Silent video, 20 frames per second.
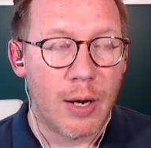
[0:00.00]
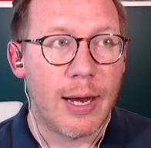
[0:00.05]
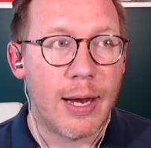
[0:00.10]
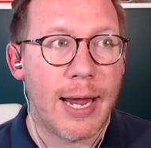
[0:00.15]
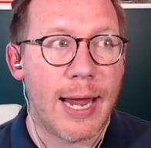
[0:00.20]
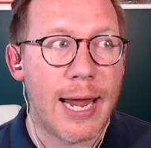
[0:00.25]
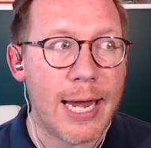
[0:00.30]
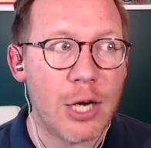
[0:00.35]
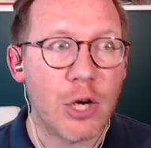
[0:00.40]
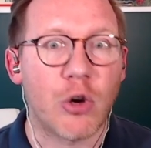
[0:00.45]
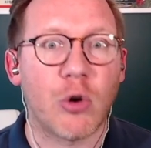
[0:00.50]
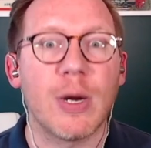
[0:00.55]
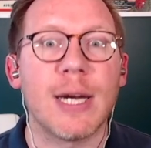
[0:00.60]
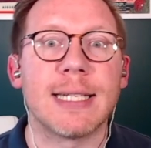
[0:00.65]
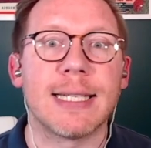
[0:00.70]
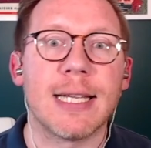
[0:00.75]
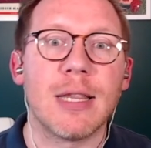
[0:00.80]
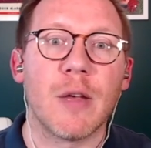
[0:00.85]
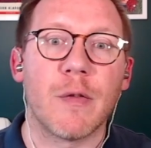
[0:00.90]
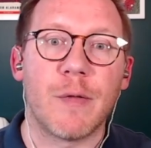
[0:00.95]

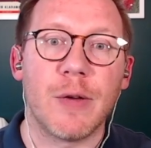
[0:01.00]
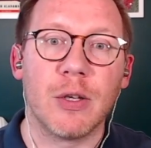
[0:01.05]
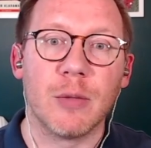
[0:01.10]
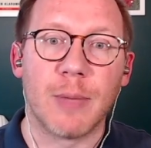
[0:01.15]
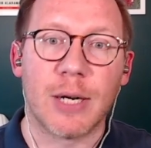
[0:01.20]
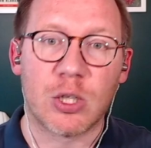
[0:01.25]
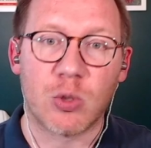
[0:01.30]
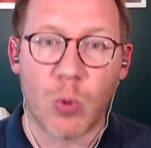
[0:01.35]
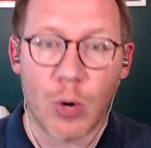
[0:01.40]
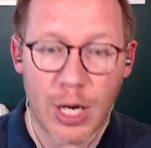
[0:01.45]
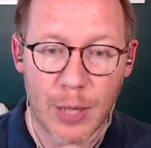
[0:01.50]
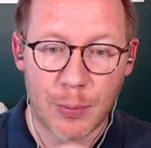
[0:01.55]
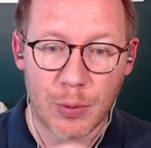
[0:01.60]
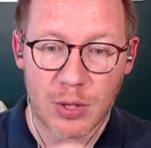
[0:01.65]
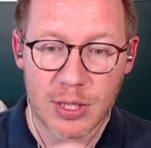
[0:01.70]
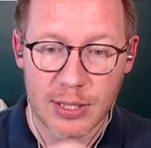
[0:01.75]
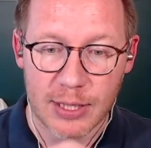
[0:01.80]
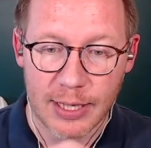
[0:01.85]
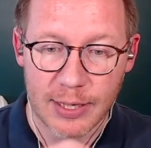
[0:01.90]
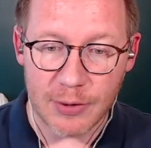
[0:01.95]
increasing the field by
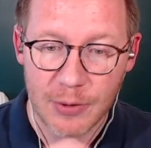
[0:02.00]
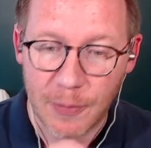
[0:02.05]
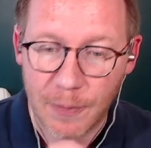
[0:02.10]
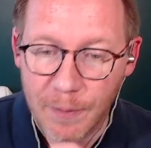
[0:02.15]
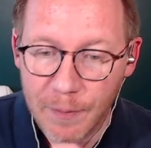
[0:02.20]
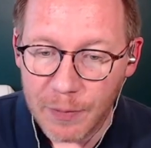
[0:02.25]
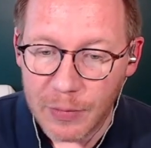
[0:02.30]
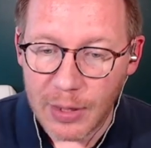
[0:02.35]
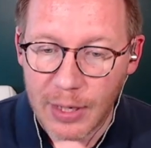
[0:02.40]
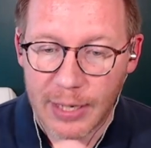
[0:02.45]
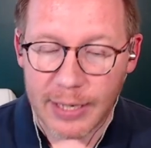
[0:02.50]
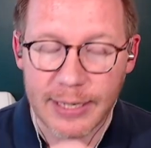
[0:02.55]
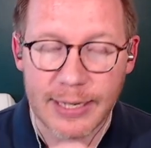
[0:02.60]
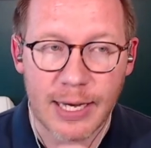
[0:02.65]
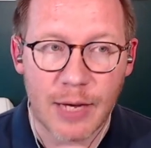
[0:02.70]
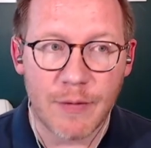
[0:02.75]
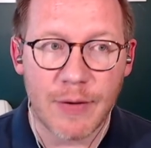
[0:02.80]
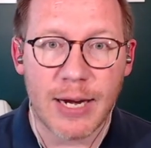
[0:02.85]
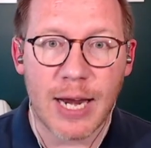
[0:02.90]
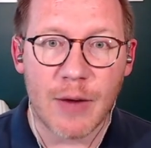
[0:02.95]
20%,
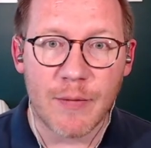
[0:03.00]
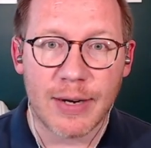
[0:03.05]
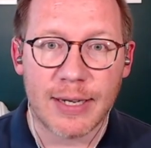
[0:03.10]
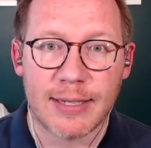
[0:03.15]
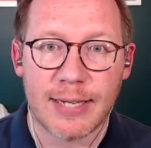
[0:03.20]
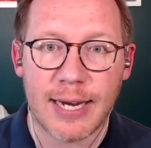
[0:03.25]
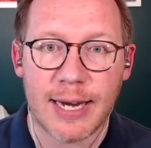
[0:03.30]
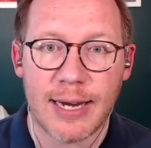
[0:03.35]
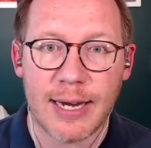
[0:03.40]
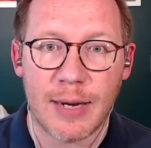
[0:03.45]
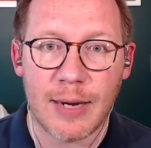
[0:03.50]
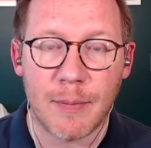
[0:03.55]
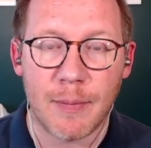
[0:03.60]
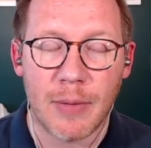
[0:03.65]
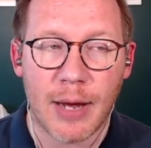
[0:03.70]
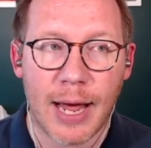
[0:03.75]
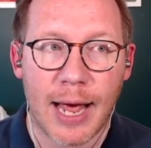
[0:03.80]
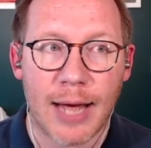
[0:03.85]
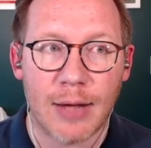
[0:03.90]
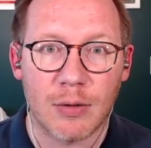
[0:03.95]
giving every team
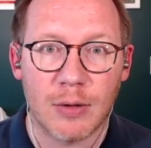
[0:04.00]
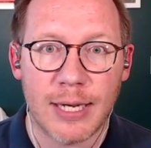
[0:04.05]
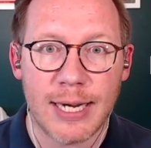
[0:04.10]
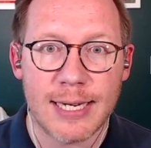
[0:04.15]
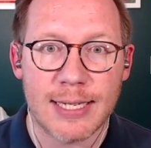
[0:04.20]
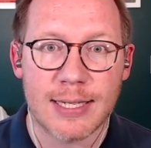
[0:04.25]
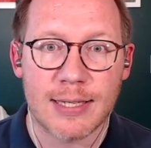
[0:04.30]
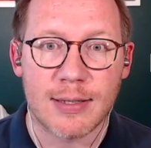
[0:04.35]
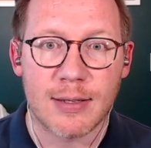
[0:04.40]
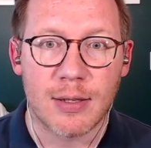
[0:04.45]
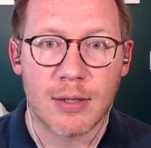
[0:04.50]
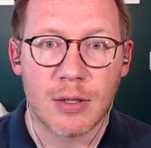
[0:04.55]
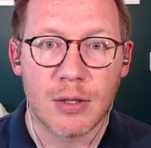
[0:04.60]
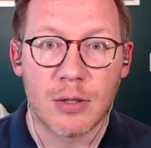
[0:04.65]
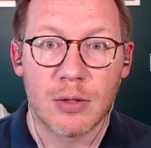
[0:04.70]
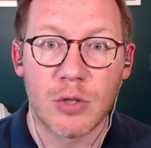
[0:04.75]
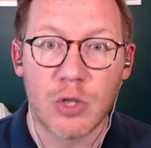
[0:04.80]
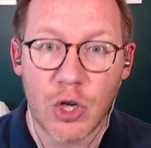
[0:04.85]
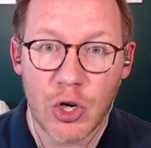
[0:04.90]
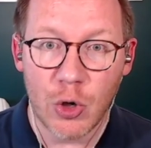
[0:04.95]
at least
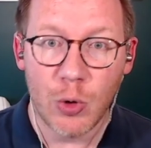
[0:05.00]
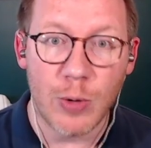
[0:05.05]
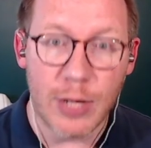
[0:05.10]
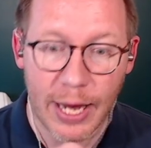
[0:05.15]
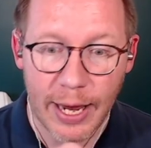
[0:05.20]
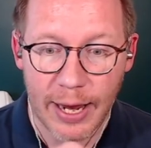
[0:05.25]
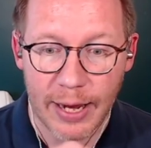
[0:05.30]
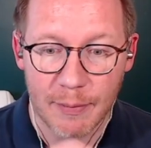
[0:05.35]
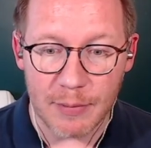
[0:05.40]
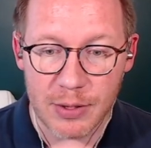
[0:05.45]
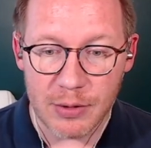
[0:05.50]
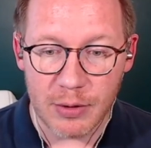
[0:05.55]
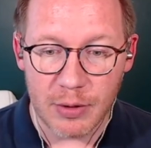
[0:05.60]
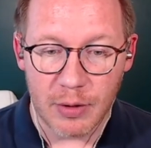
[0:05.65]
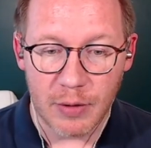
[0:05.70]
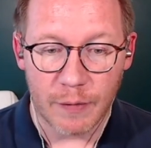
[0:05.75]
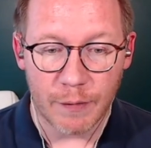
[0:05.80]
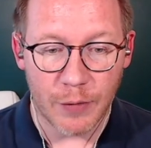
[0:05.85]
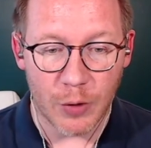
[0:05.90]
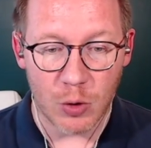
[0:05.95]
two games
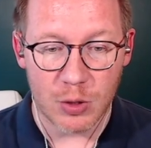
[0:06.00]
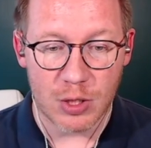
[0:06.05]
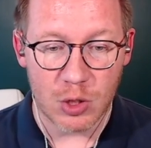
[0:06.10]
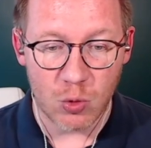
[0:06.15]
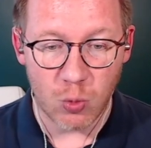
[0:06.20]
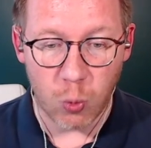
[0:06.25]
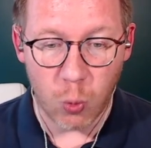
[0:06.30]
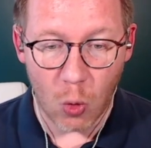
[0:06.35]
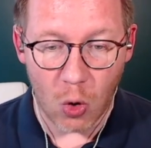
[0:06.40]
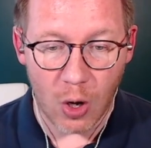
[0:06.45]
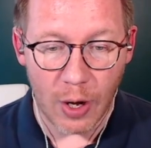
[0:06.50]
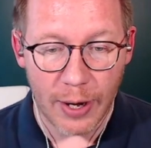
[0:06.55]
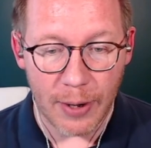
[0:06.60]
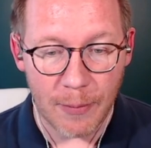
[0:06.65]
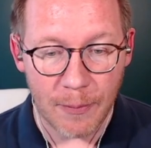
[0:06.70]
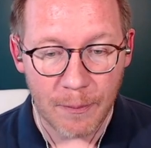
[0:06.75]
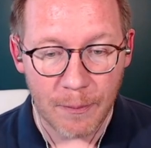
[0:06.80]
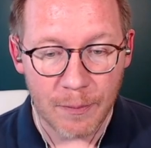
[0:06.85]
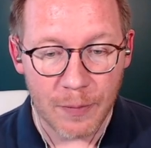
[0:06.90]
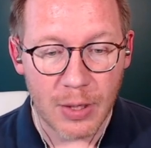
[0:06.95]
versus one,
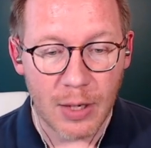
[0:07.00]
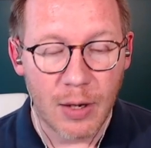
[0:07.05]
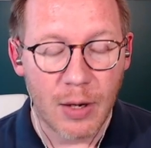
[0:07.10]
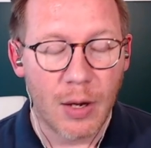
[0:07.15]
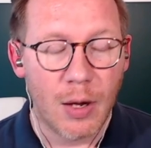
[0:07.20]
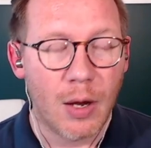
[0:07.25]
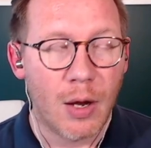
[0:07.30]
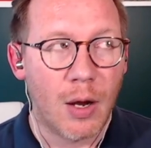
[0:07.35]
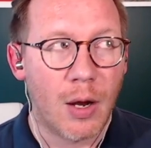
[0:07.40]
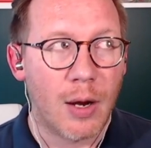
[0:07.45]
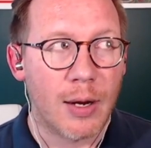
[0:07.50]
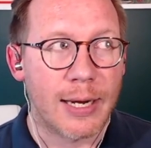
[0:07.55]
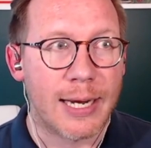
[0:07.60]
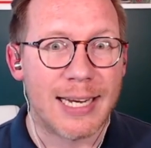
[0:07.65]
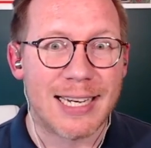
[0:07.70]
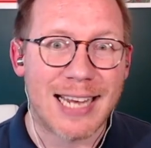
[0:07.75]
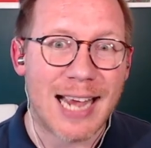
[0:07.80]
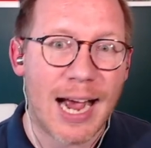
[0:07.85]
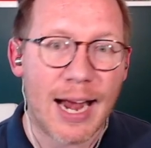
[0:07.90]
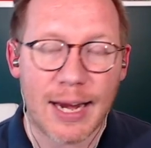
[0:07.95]

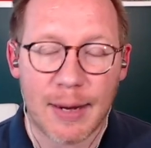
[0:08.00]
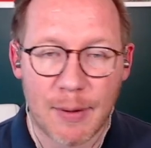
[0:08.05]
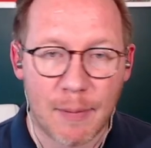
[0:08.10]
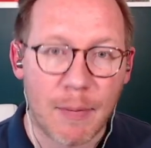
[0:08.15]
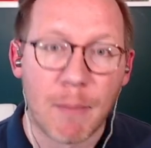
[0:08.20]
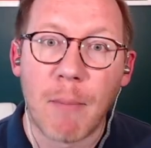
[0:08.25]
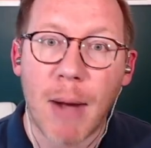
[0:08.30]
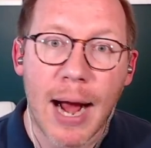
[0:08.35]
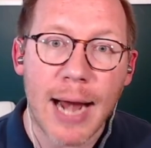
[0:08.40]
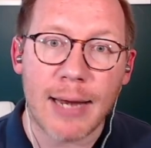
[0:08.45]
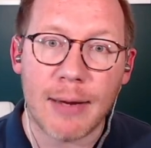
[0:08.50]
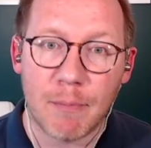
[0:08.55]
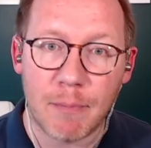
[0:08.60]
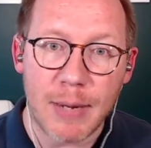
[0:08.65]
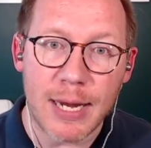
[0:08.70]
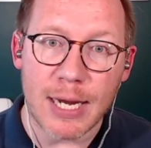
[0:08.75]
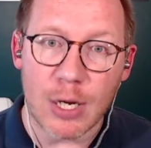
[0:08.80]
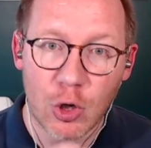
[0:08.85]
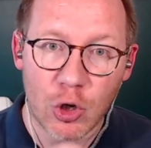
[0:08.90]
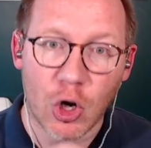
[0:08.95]
might
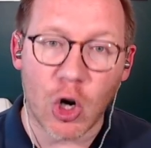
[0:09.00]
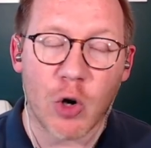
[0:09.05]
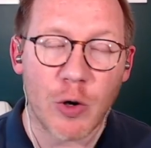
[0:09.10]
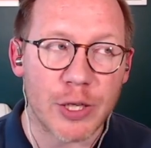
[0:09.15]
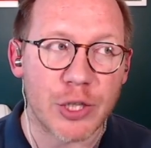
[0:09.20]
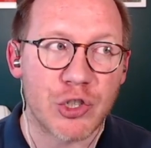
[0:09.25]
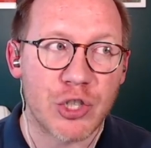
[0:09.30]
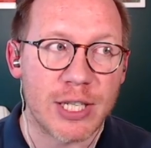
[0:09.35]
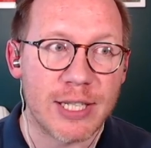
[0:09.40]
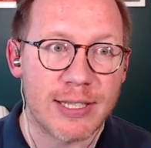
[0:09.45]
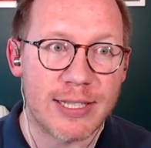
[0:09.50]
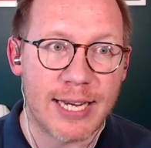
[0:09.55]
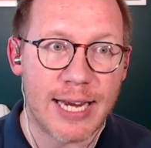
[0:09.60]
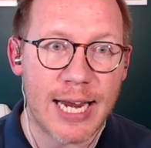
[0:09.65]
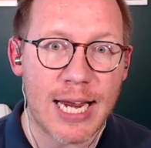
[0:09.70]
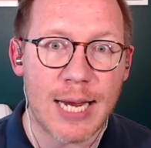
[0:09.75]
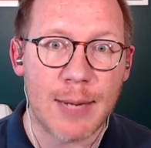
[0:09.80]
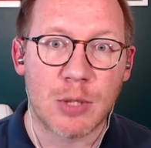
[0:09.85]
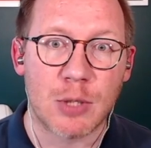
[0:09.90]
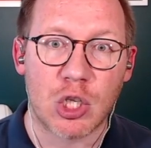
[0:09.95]
be encouraging
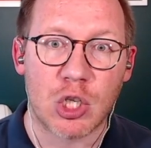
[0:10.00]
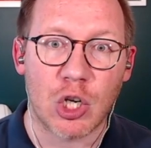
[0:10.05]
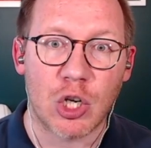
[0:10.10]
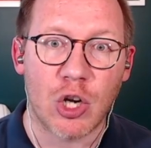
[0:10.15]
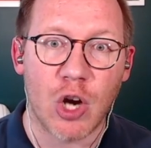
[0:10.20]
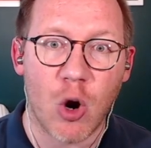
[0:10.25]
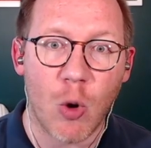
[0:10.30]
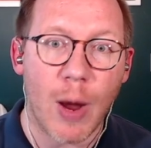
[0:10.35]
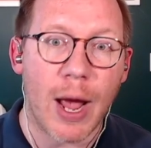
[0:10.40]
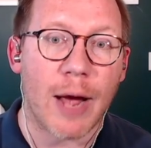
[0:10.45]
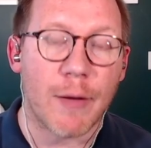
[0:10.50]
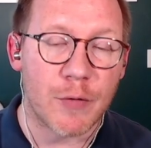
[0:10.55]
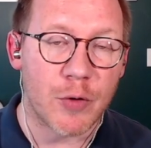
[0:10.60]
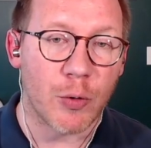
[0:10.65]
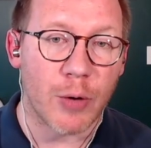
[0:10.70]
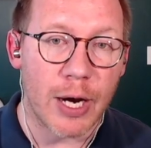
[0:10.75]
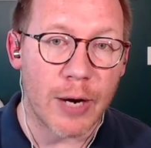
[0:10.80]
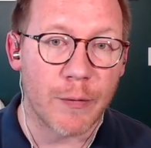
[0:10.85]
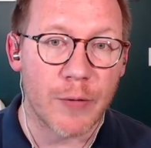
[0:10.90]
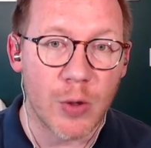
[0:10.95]
teams to go after
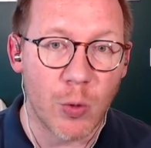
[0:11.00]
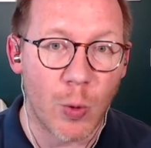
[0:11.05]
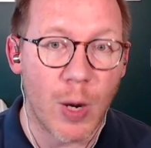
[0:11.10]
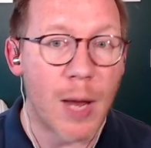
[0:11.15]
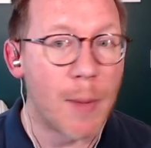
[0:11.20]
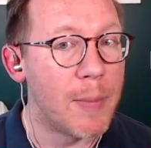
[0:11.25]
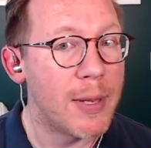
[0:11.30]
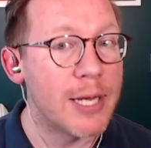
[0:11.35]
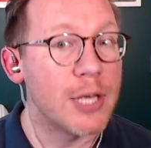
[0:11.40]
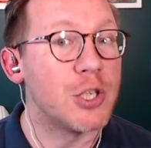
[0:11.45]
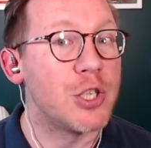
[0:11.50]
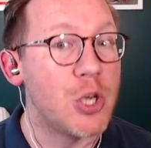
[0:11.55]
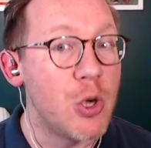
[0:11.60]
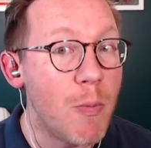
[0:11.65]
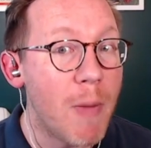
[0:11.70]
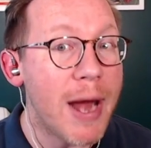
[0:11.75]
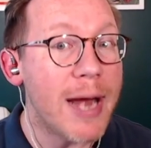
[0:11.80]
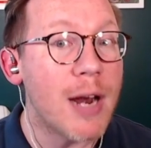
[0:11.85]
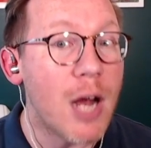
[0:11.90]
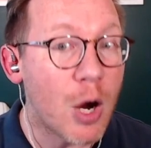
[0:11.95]
every win, because you
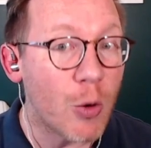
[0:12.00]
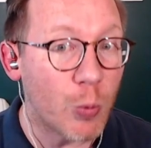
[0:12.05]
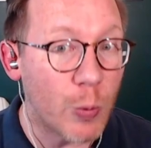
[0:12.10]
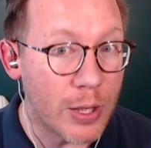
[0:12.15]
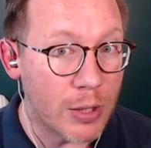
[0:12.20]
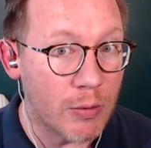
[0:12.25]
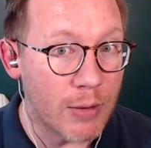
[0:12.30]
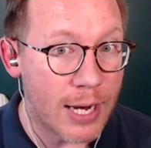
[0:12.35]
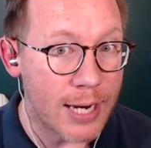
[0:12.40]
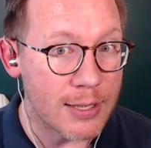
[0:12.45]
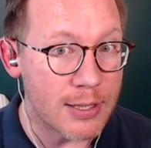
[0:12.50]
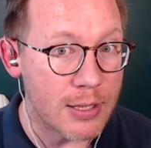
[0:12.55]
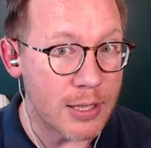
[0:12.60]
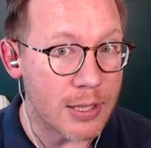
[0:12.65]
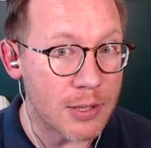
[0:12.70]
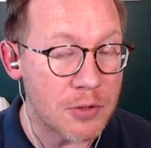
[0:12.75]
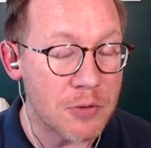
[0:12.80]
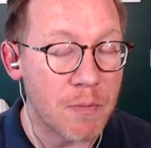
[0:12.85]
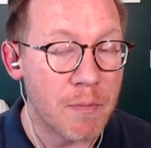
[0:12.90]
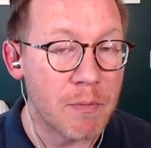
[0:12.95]
may not realize
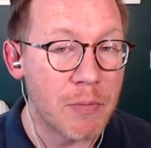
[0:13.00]
this.